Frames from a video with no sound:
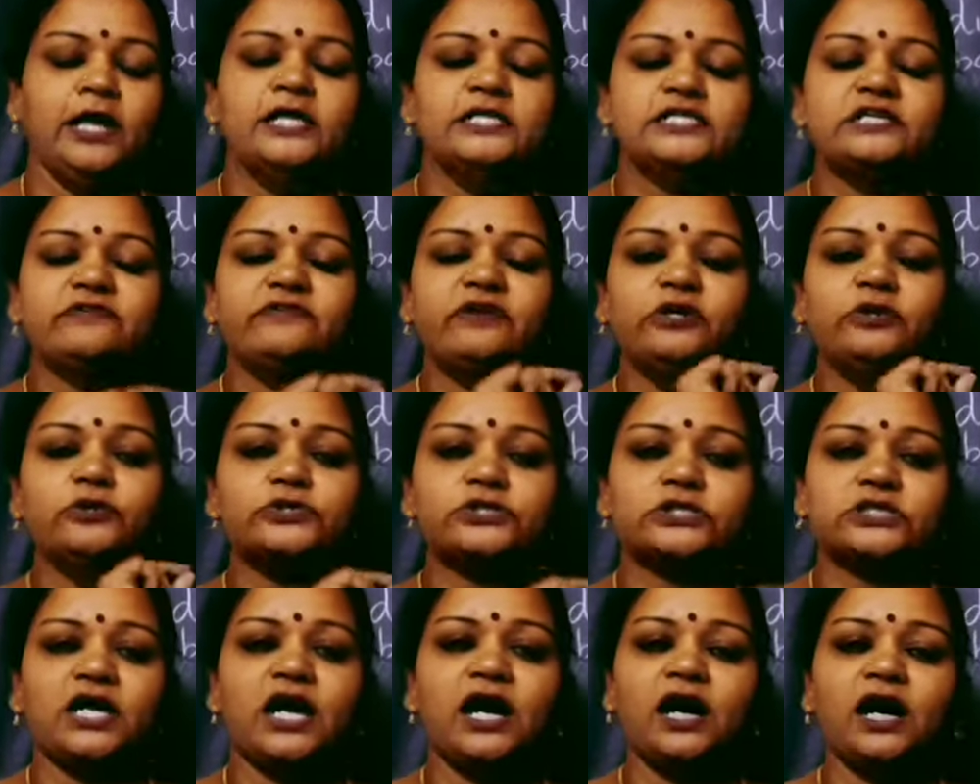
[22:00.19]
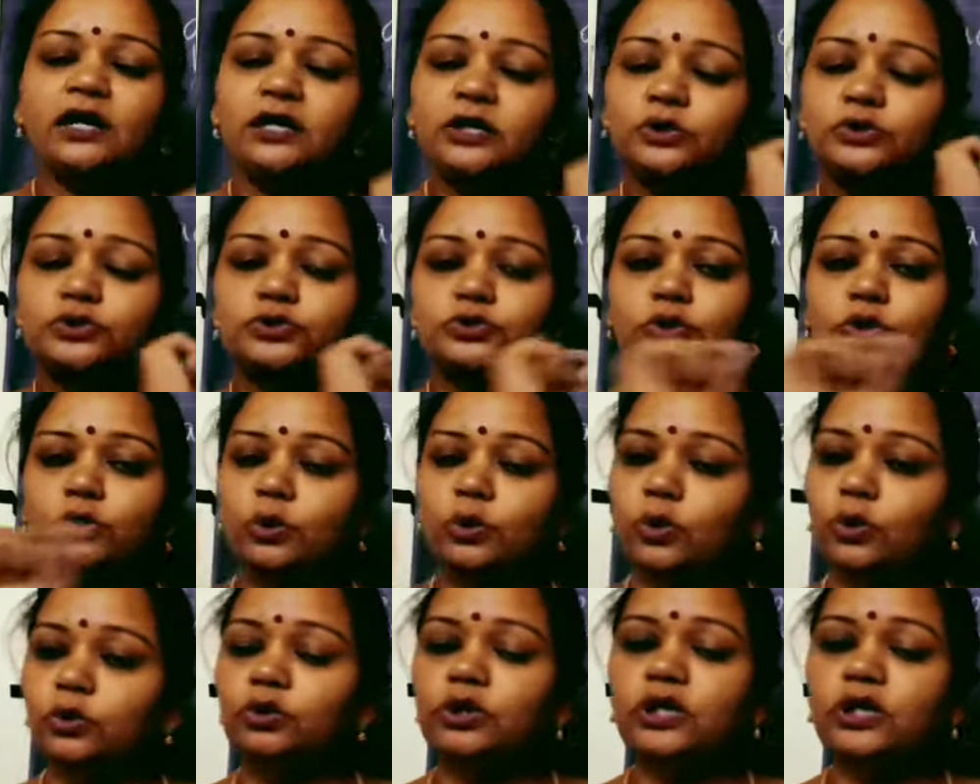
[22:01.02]
See, when you start, you should
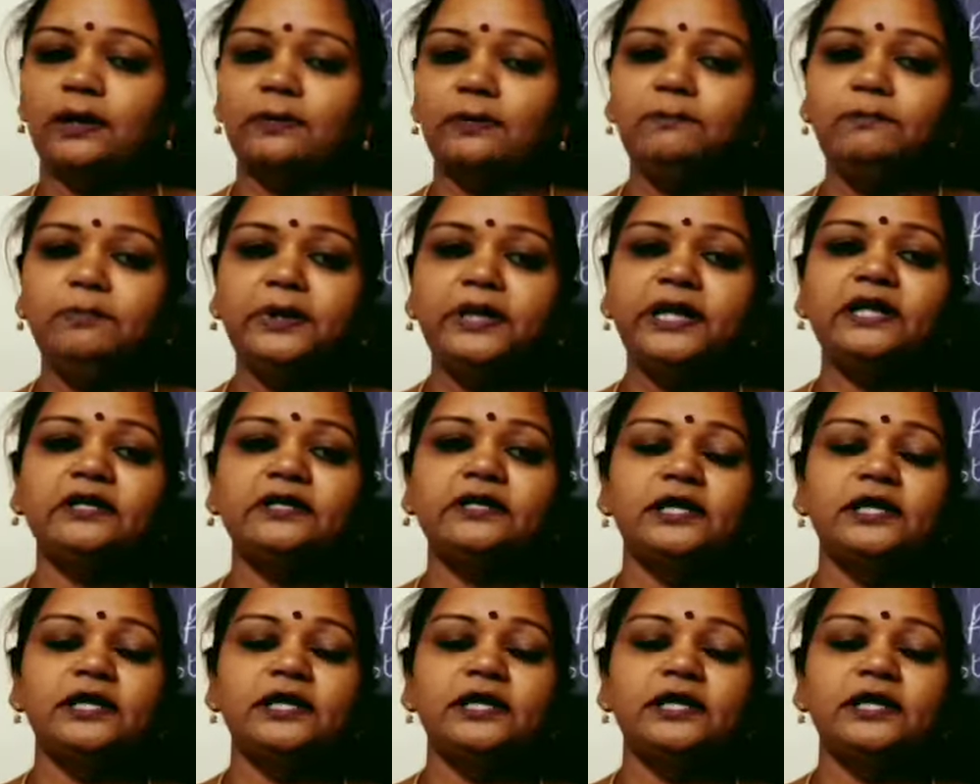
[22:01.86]
know to complete